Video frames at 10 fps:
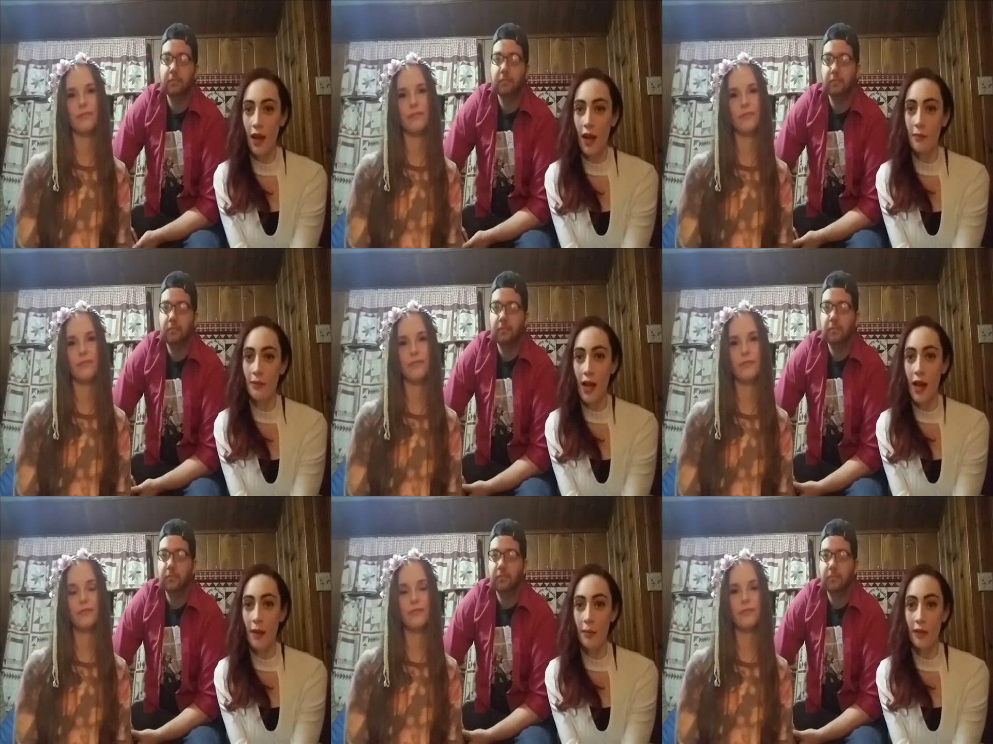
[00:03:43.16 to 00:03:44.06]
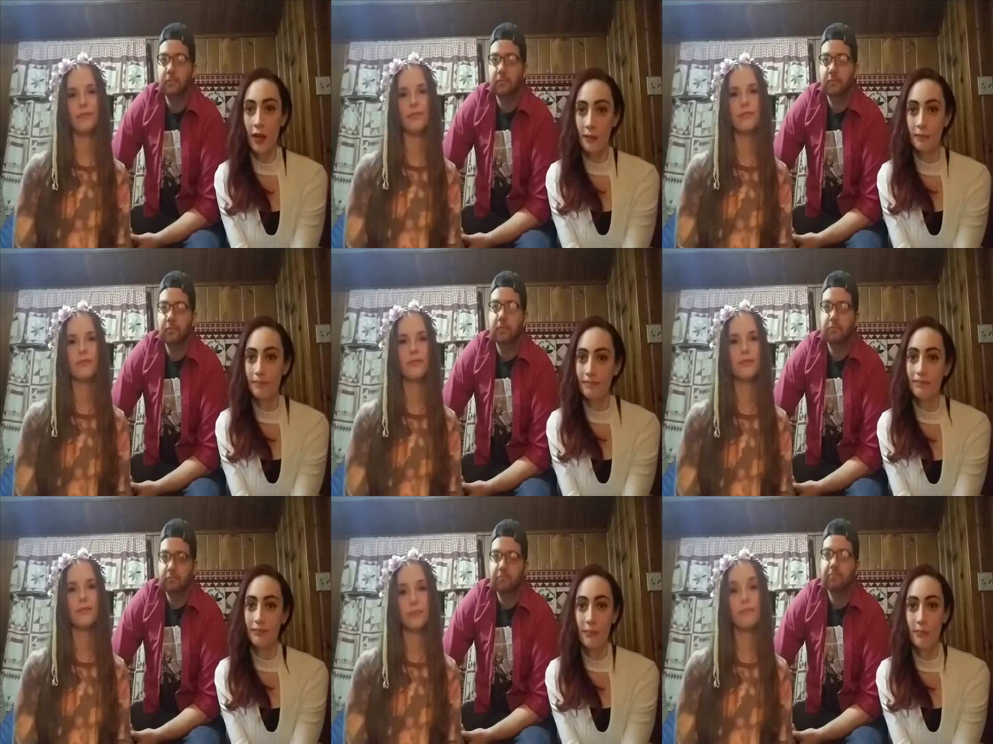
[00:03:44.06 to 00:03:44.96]
Speaker 1: Um, yeah, I'll be there.
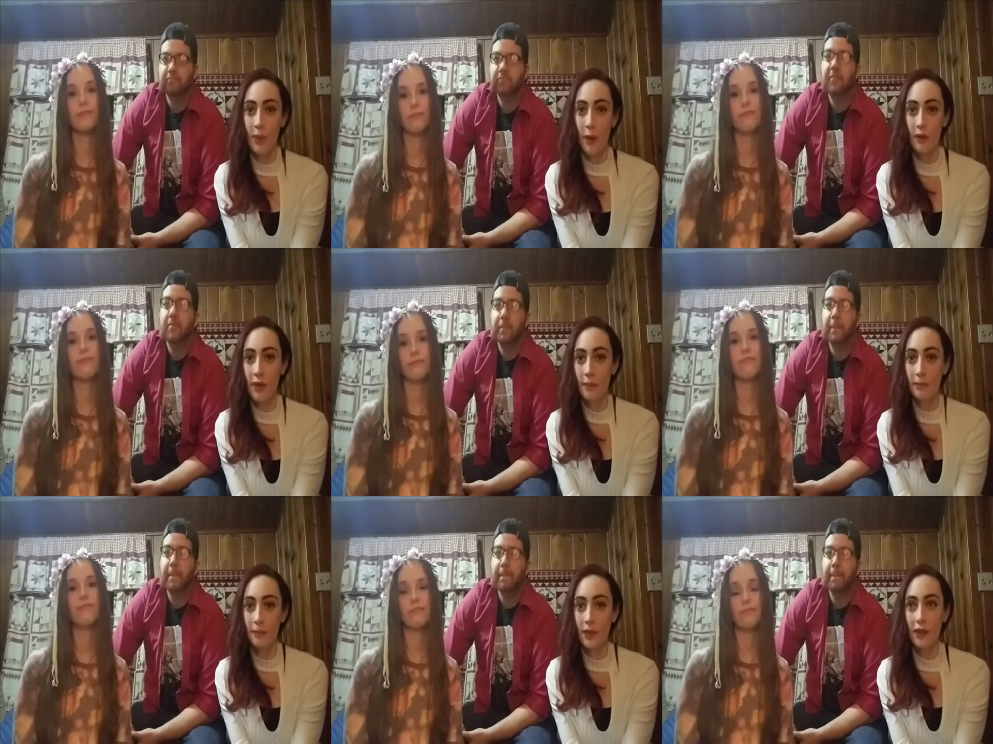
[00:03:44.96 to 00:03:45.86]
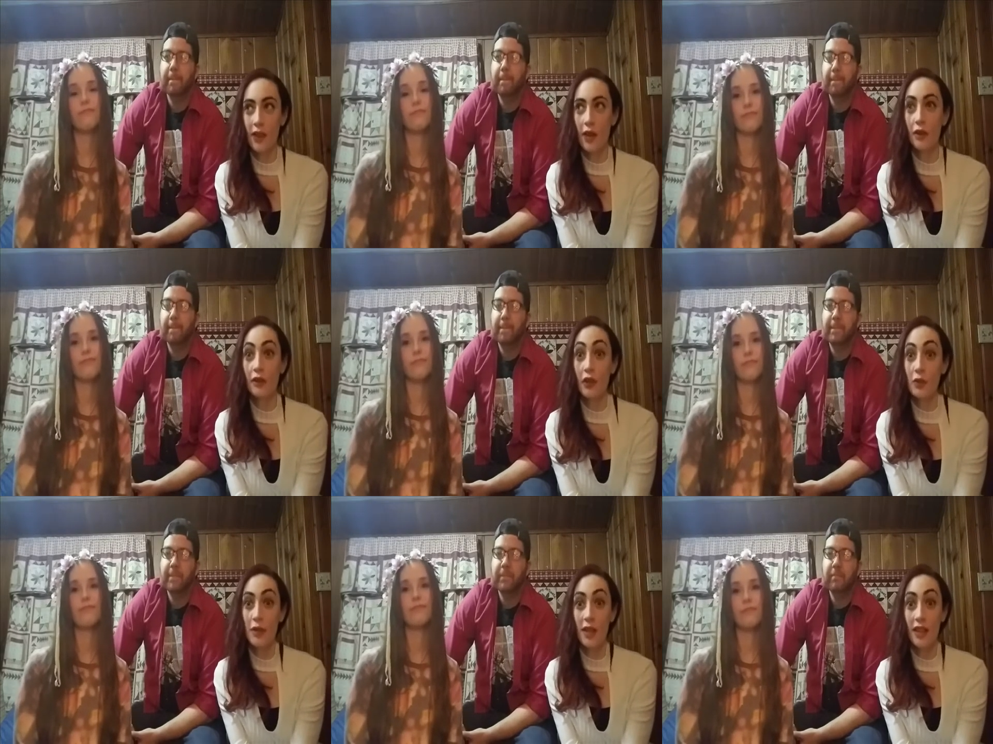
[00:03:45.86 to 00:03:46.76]
Both of them, because they don't conflict
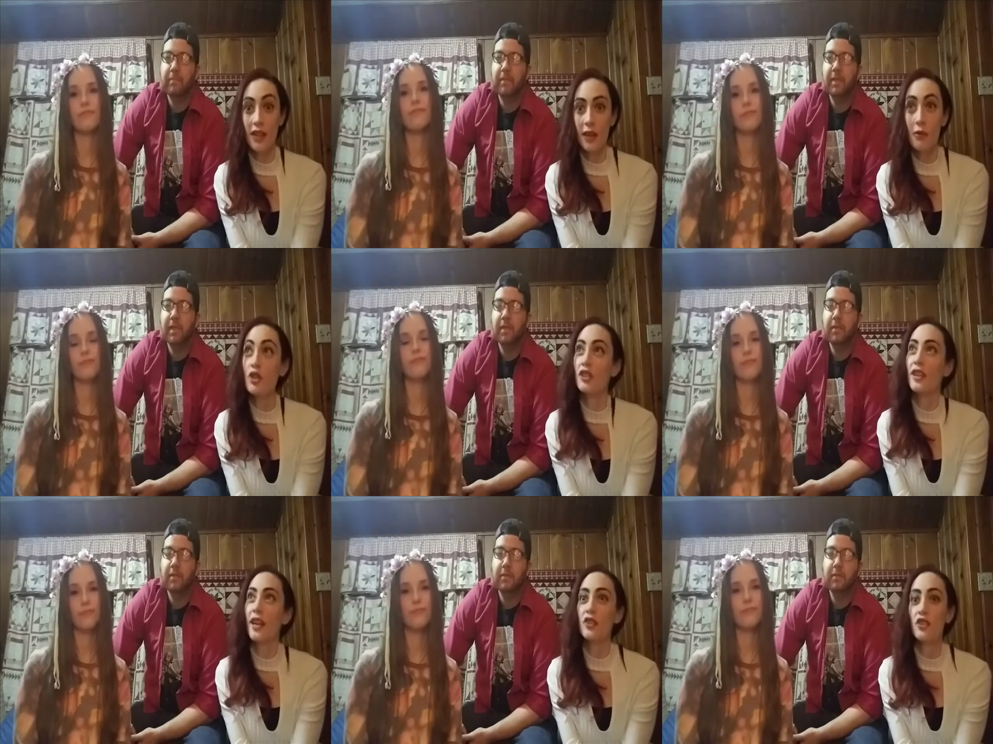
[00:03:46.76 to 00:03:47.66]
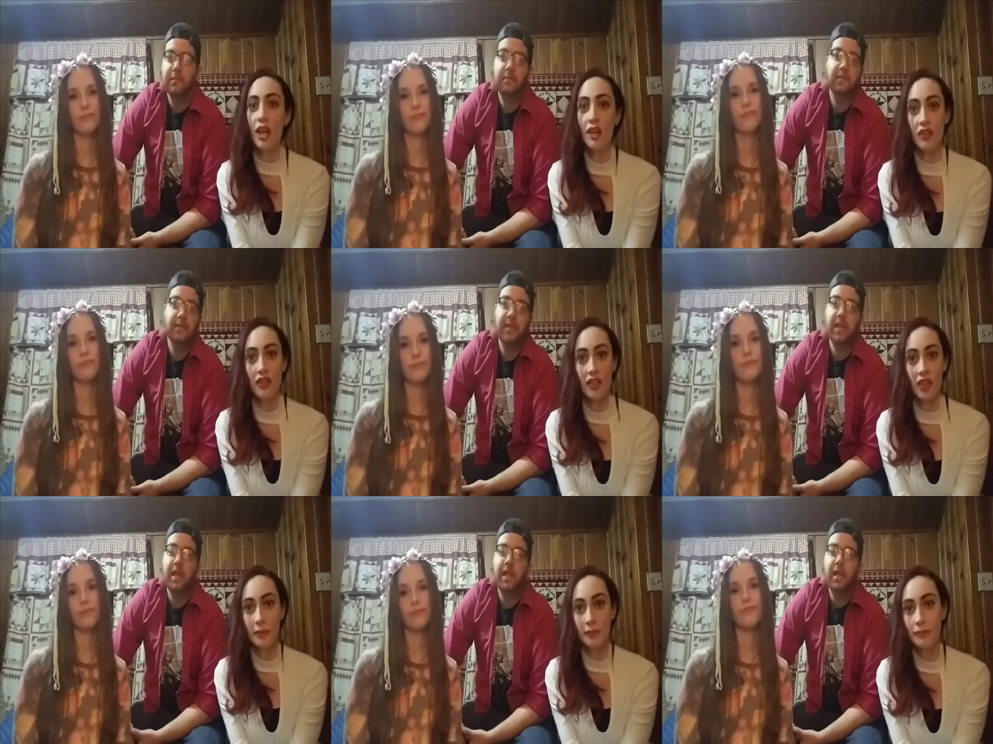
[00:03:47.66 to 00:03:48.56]
with anything, which is a nice change this
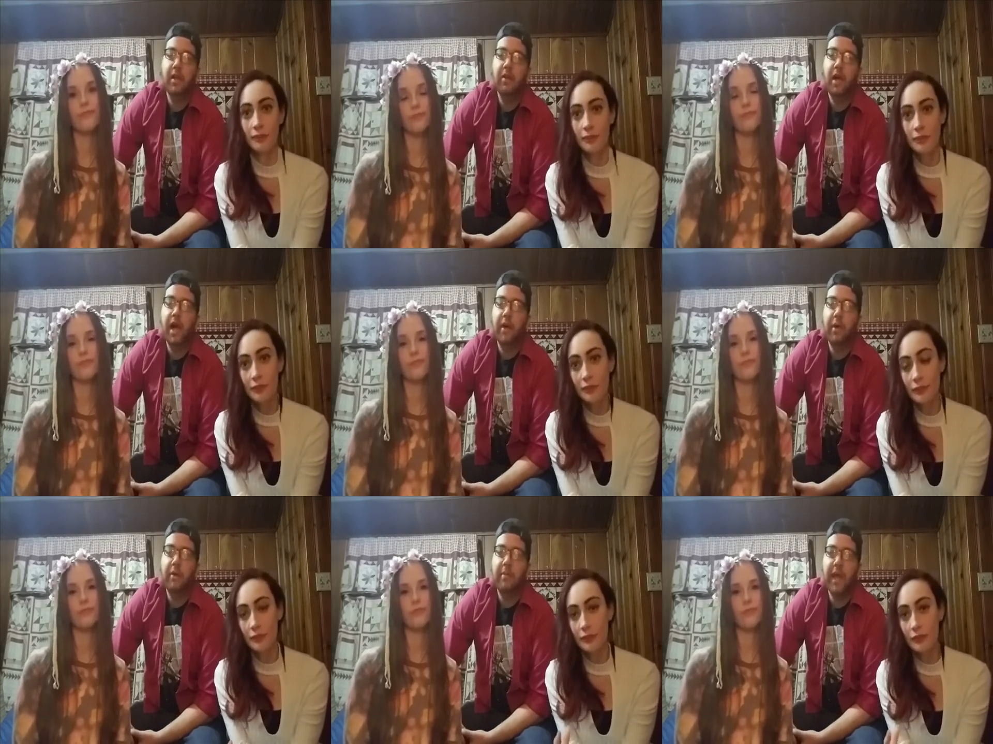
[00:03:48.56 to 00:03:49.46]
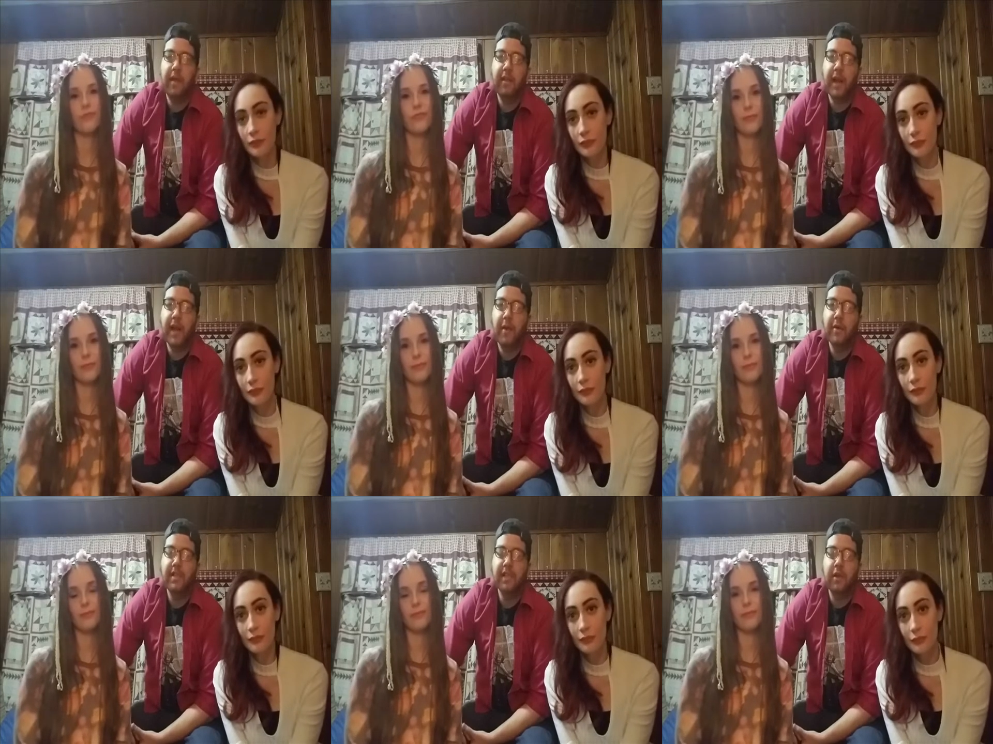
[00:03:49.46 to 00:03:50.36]
year.
Speaker 2: Uh, one panel that I
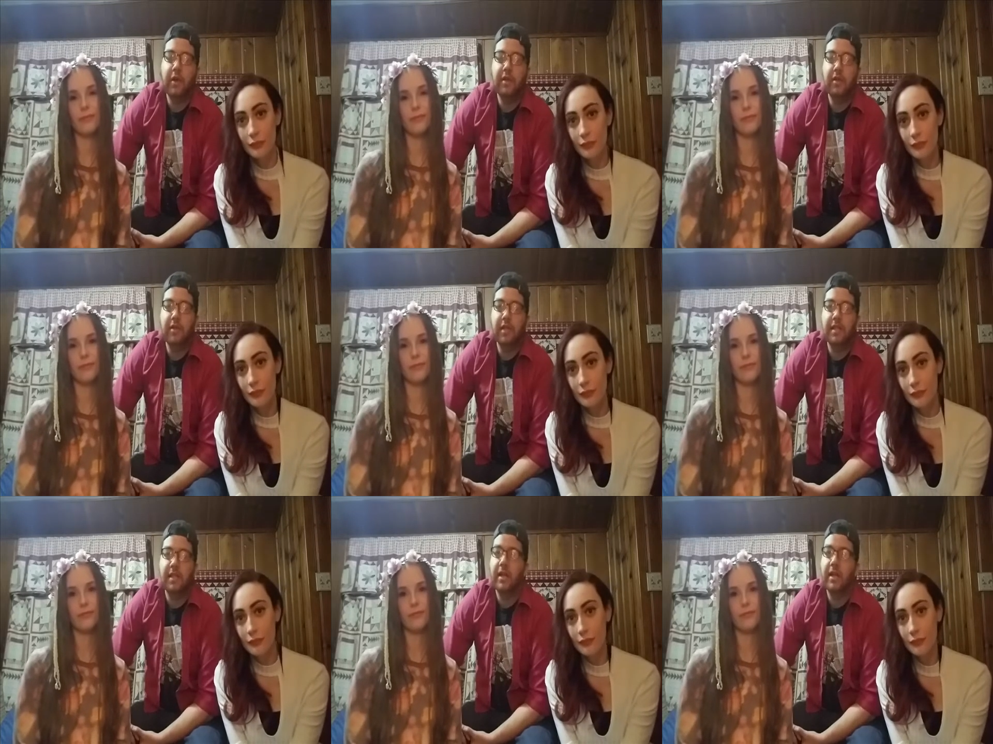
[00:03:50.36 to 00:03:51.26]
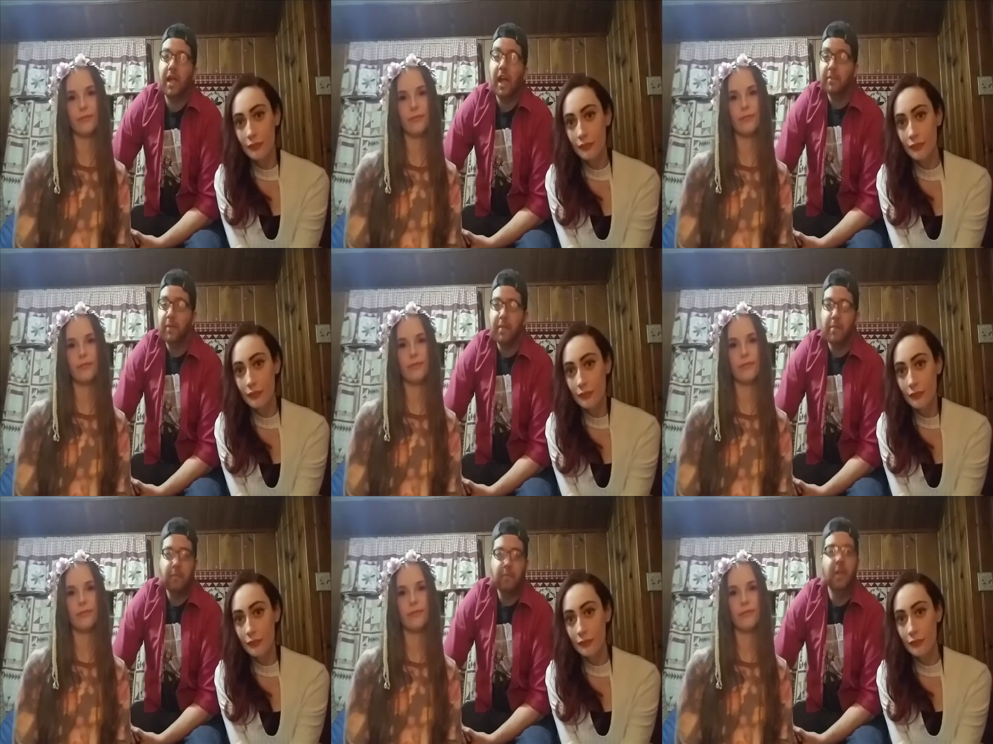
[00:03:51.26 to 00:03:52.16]
always like going to is the
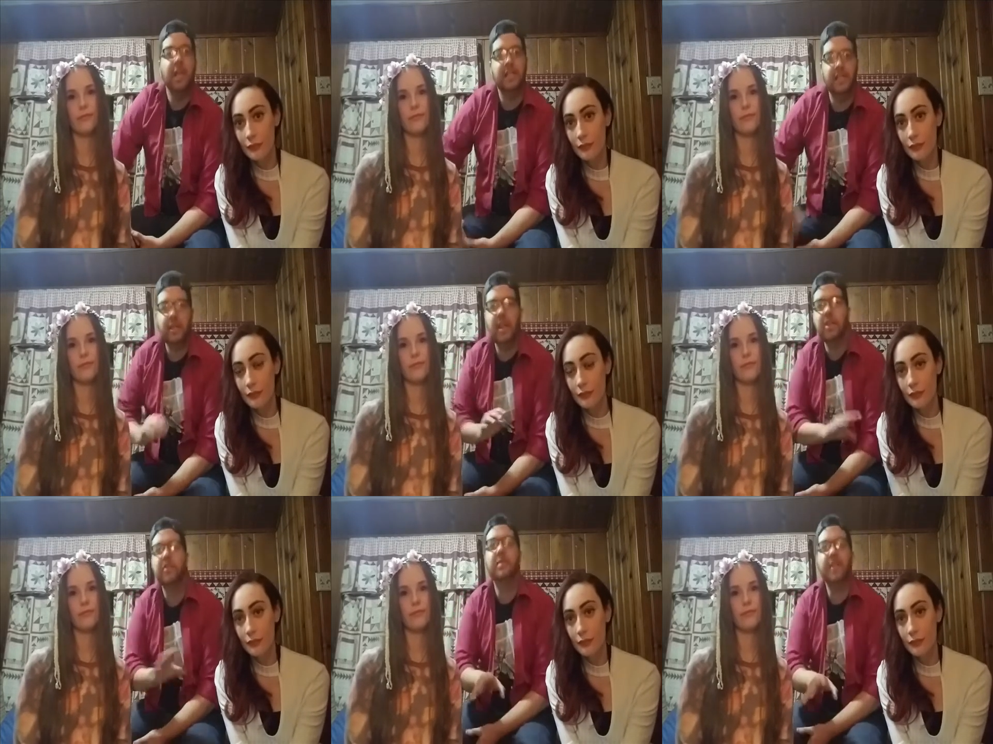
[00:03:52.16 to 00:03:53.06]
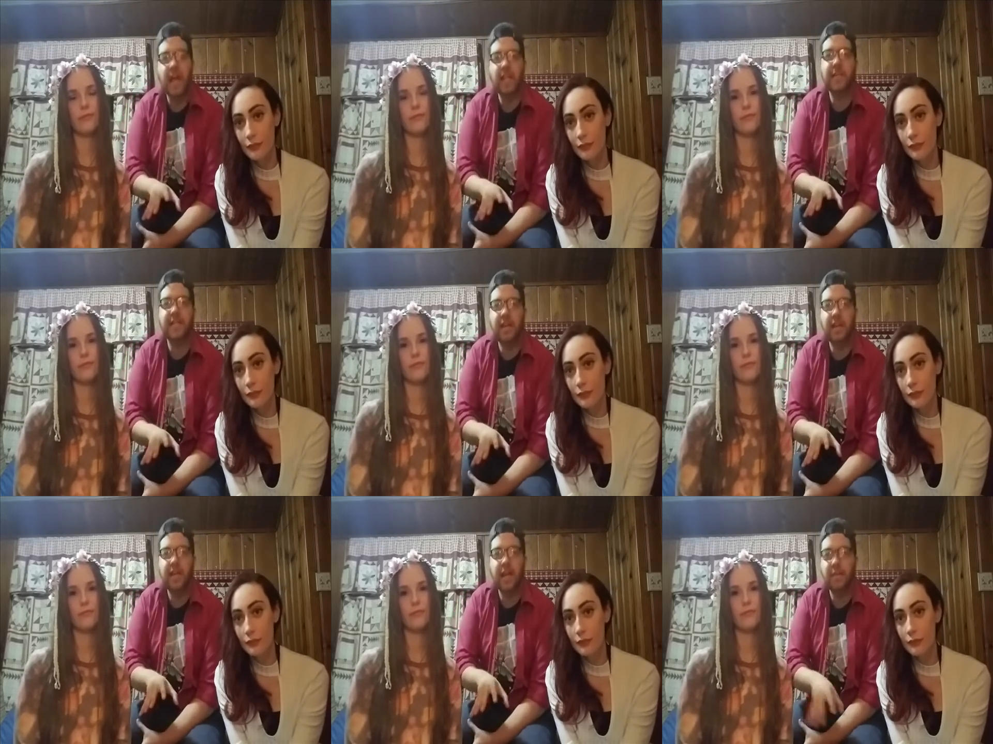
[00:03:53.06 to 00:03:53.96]
cosplay. It's it used to be the cosplay
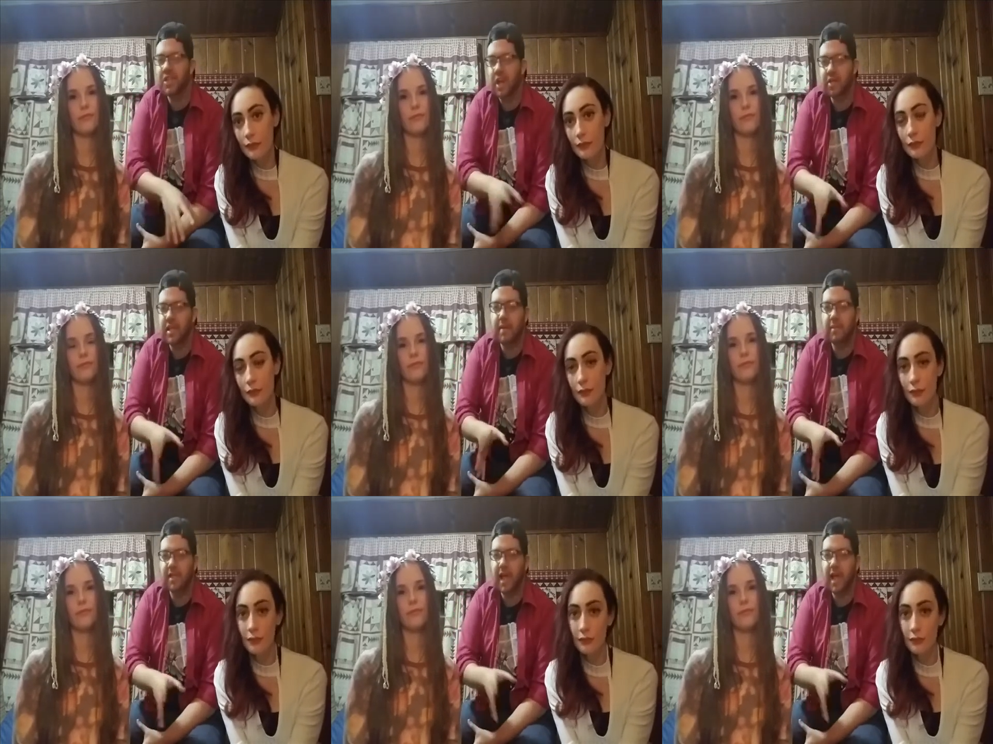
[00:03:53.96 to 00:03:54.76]
dating game. They changed the name to the